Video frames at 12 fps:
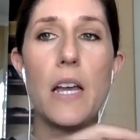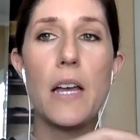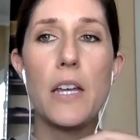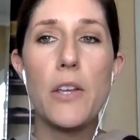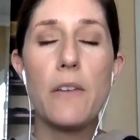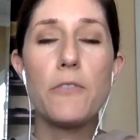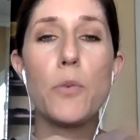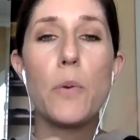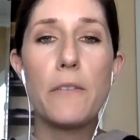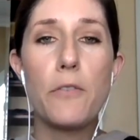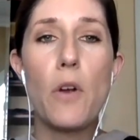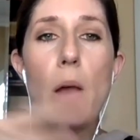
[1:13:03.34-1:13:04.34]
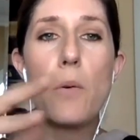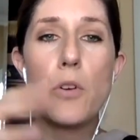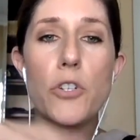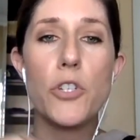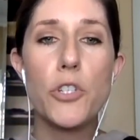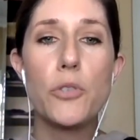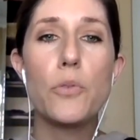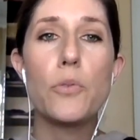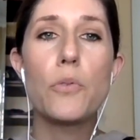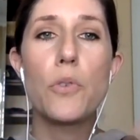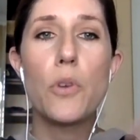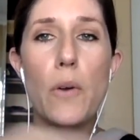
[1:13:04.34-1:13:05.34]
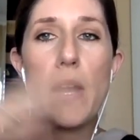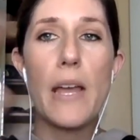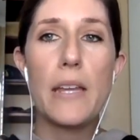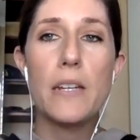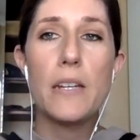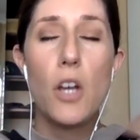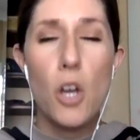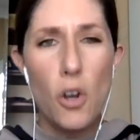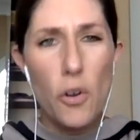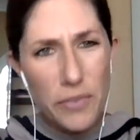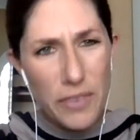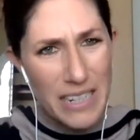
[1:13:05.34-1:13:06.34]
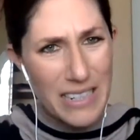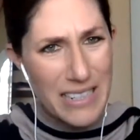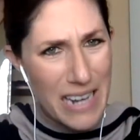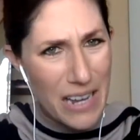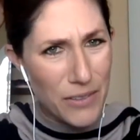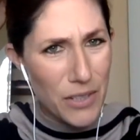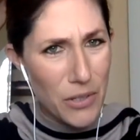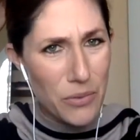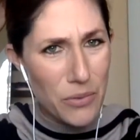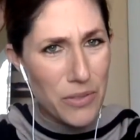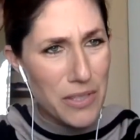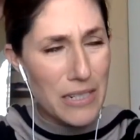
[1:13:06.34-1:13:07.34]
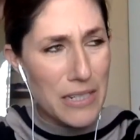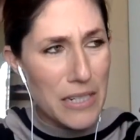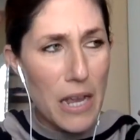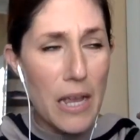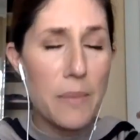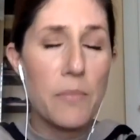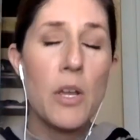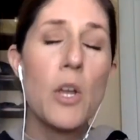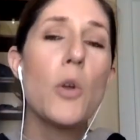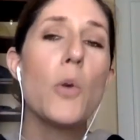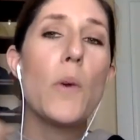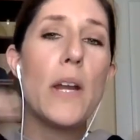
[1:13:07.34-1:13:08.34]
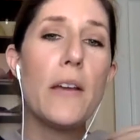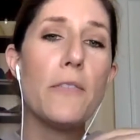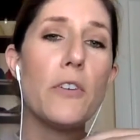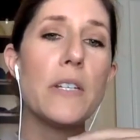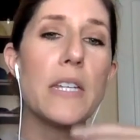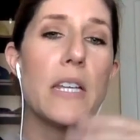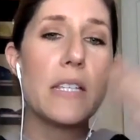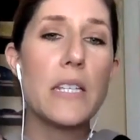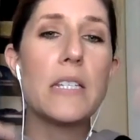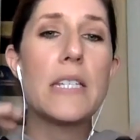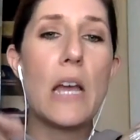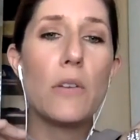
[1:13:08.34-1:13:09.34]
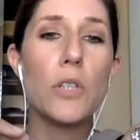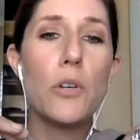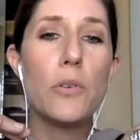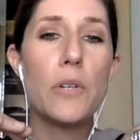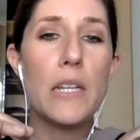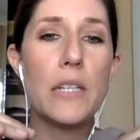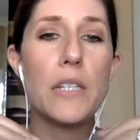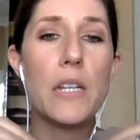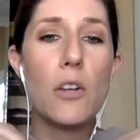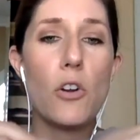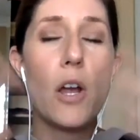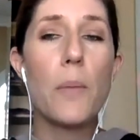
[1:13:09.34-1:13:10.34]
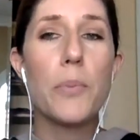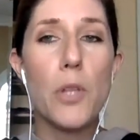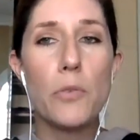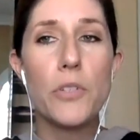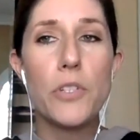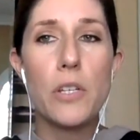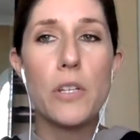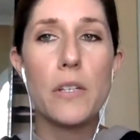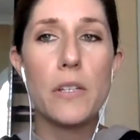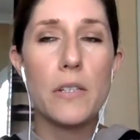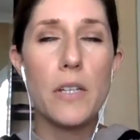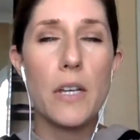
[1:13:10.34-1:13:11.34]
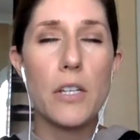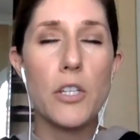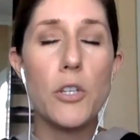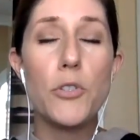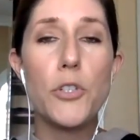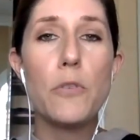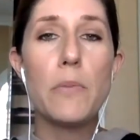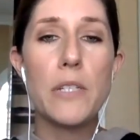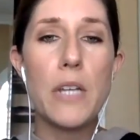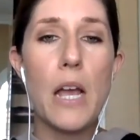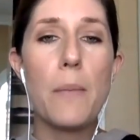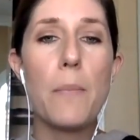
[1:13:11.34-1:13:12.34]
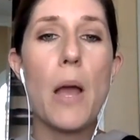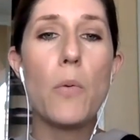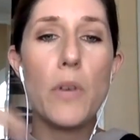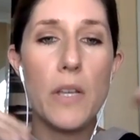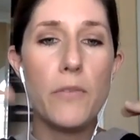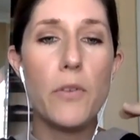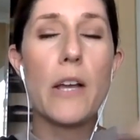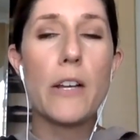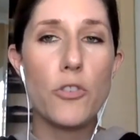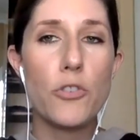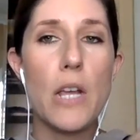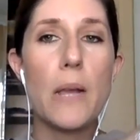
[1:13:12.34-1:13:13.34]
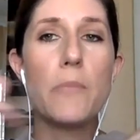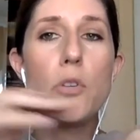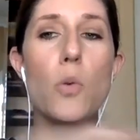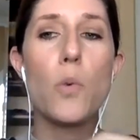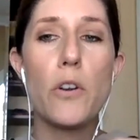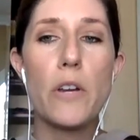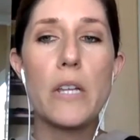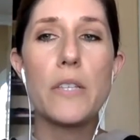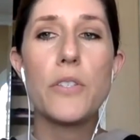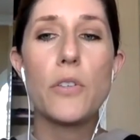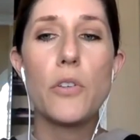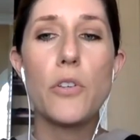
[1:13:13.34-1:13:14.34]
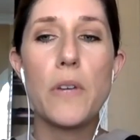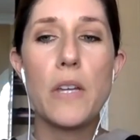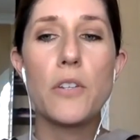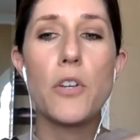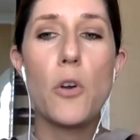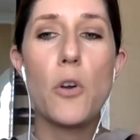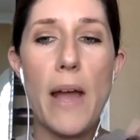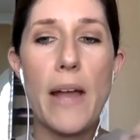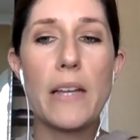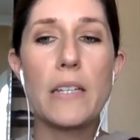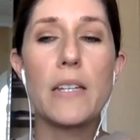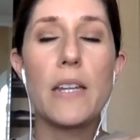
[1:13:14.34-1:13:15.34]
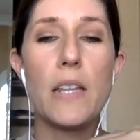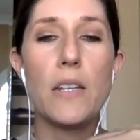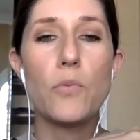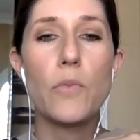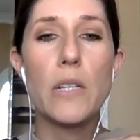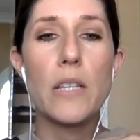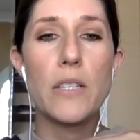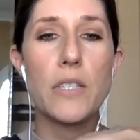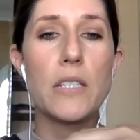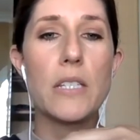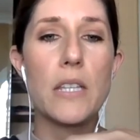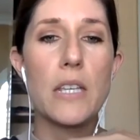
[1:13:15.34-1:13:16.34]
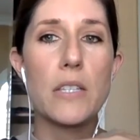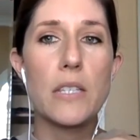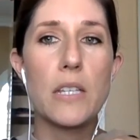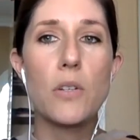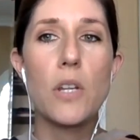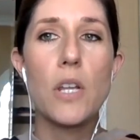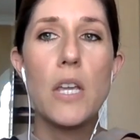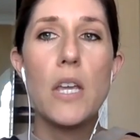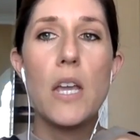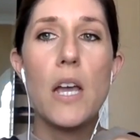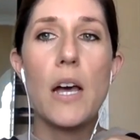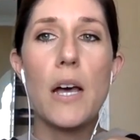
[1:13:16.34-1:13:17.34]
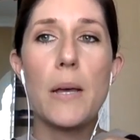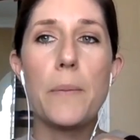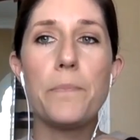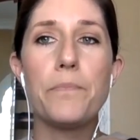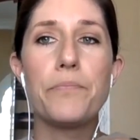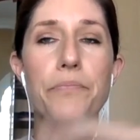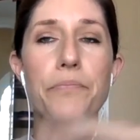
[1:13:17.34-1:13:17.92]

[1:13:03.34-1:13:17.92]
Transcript: Uh, you have 24 hours to go ahead. Hopefully, it downloads in time. Whenever it doesn't download in, or upload to uh, YouTube in time, I will give you extra time, no worries. So you can go back and, and re listen to this and um,